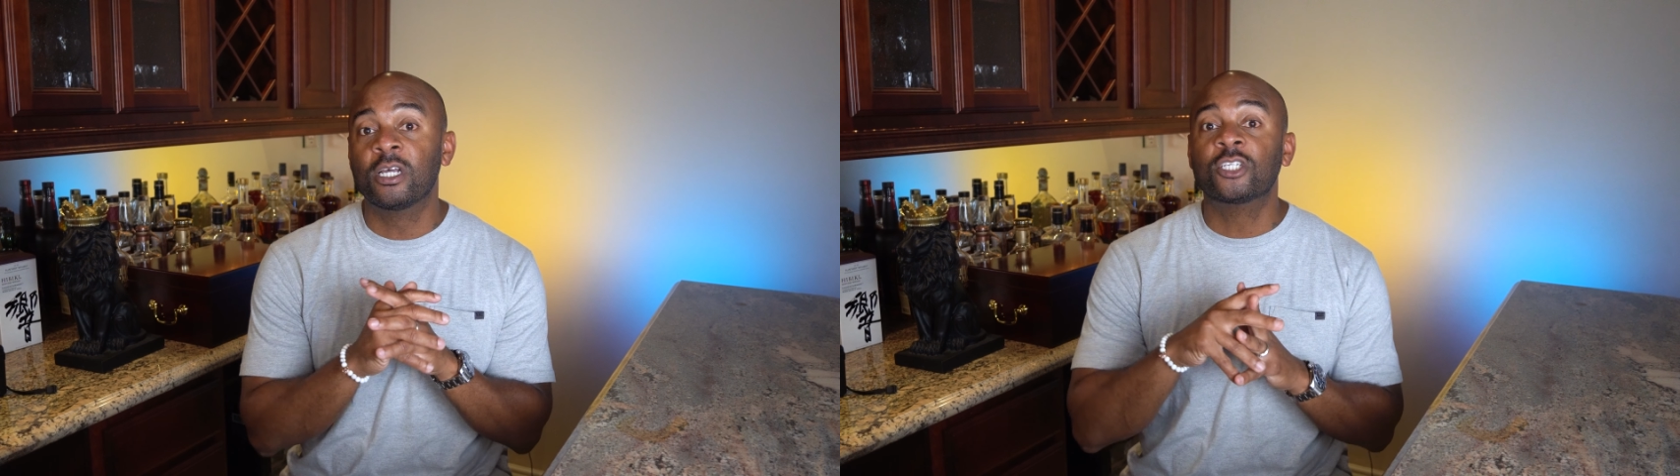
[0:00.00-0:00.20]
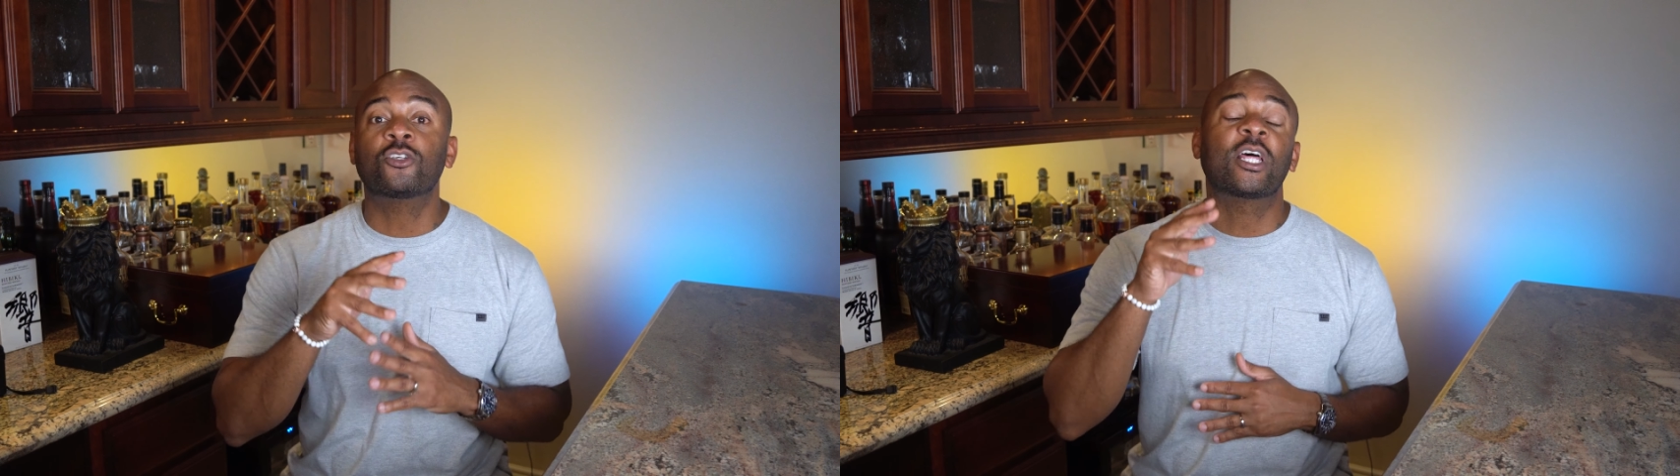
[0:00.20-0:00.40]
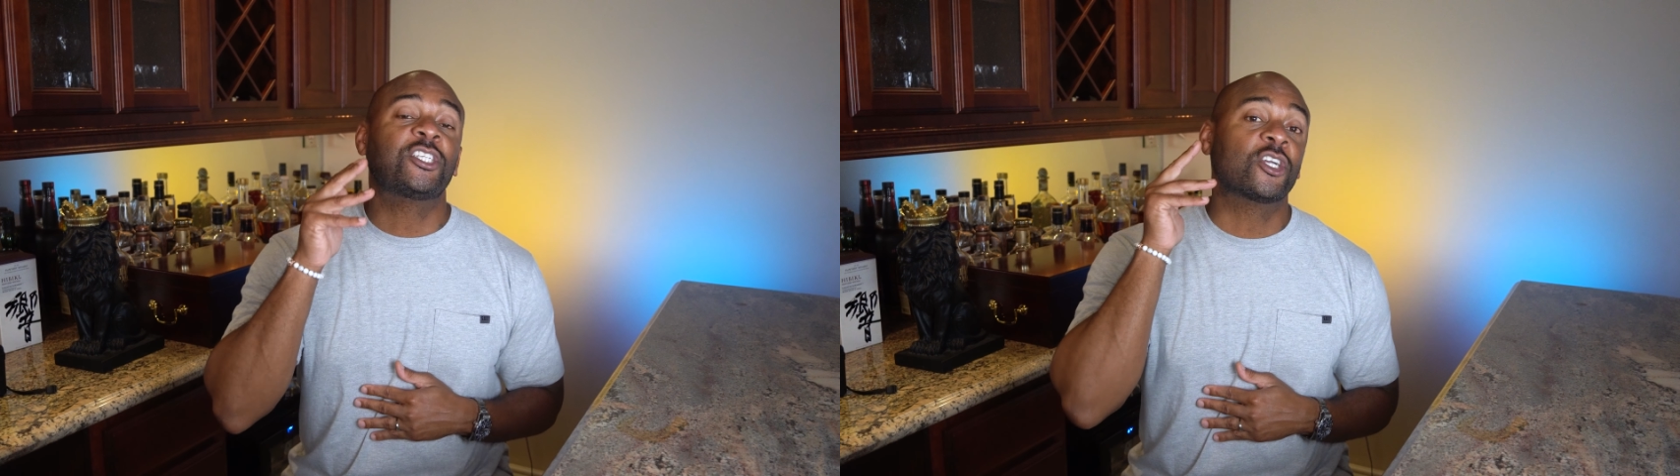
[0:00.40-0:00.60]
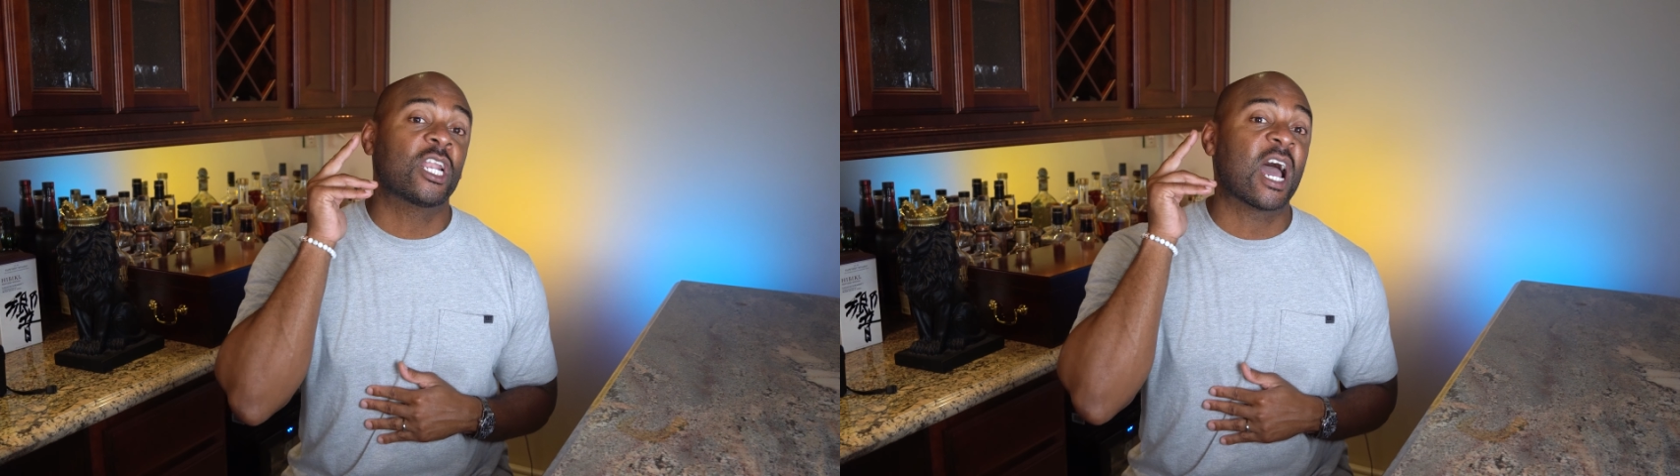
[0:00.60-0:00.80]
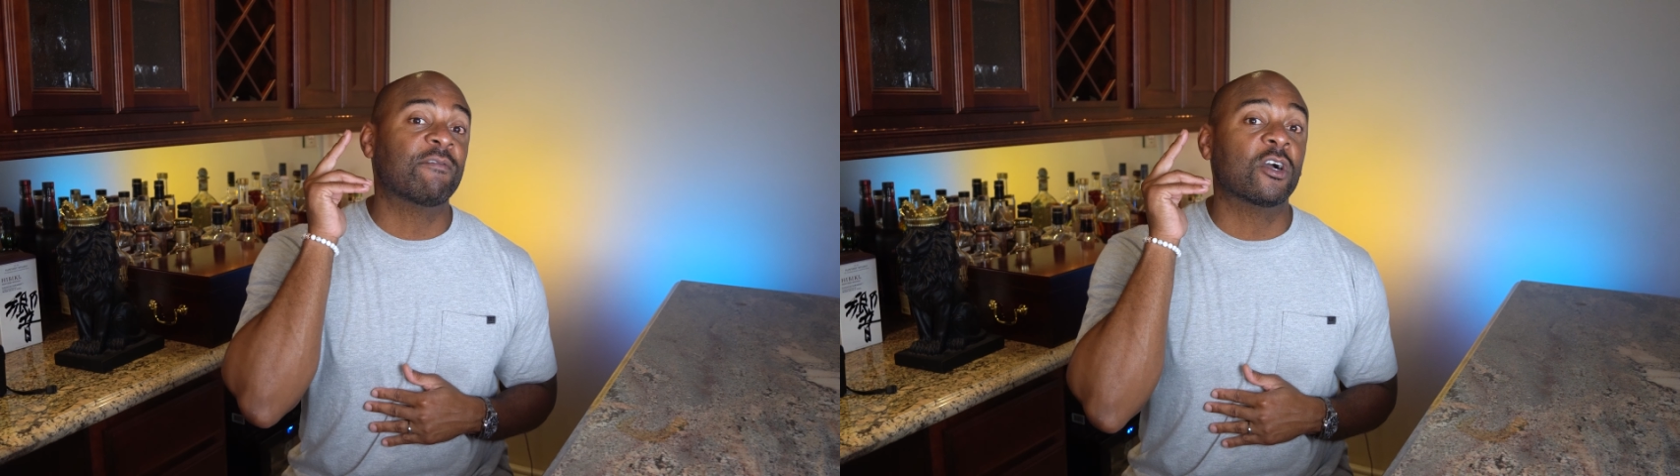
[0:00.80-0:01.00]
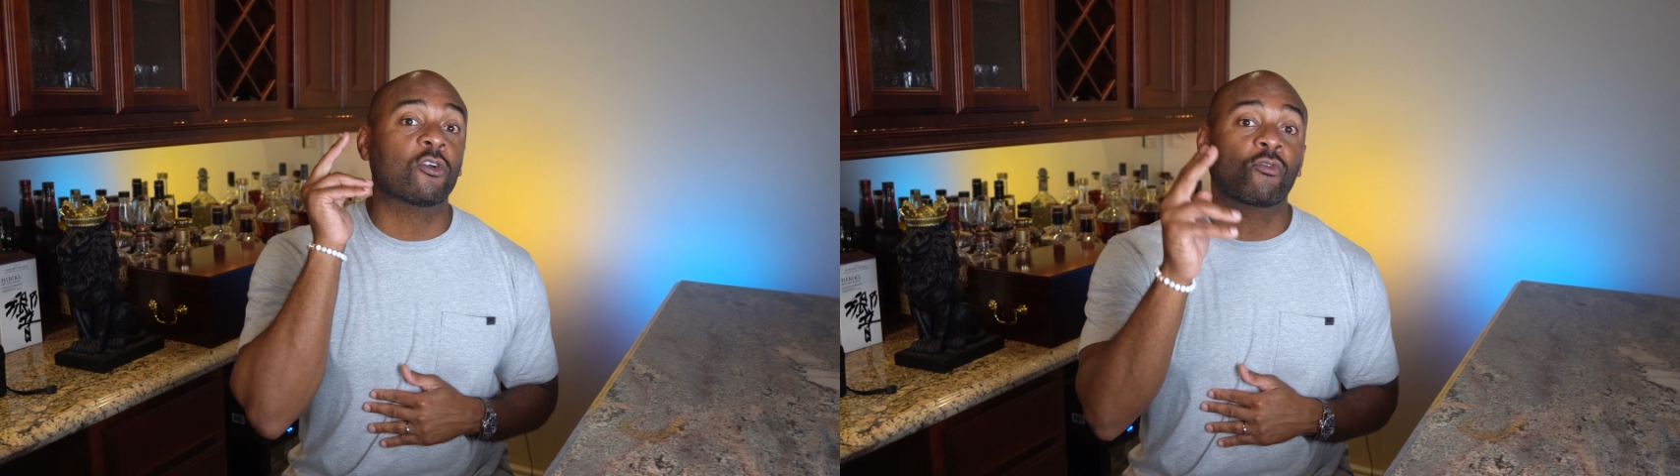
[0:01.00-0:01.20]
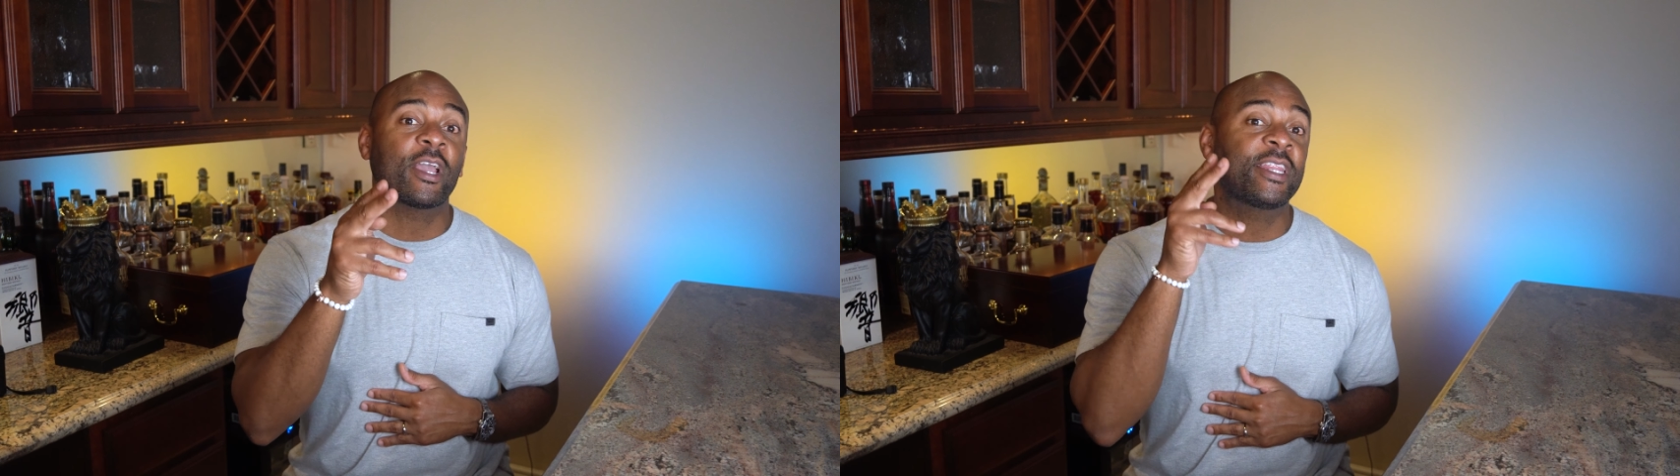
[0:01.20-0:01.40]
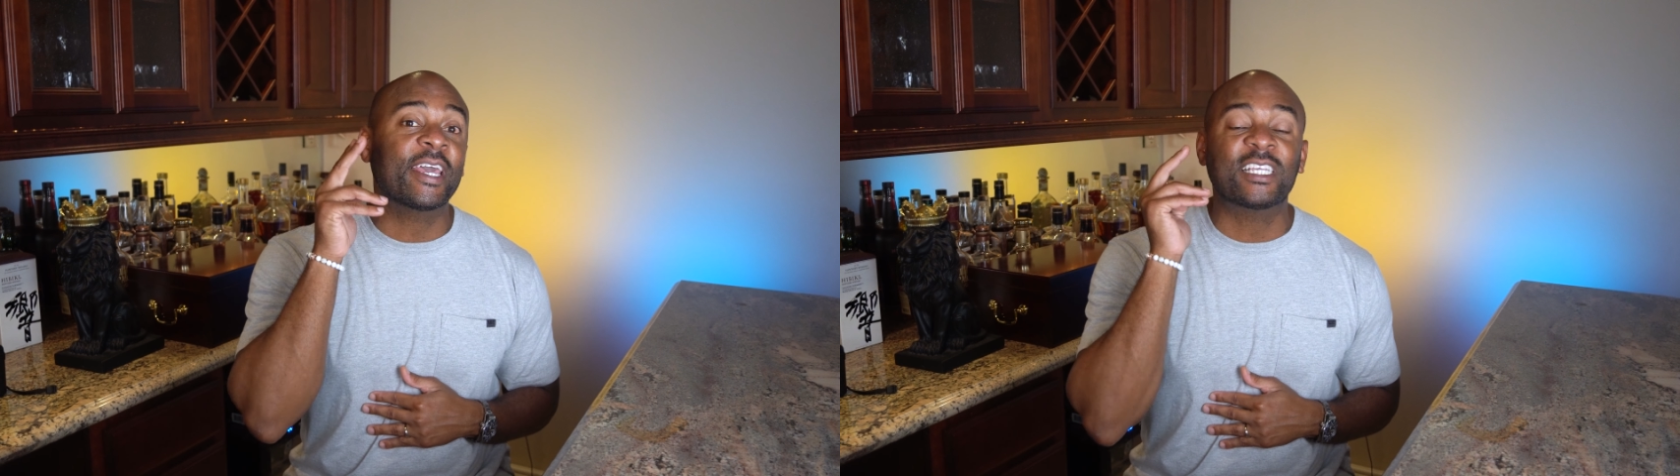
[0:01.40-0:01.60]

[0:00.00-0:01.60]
so that you're gonna have a great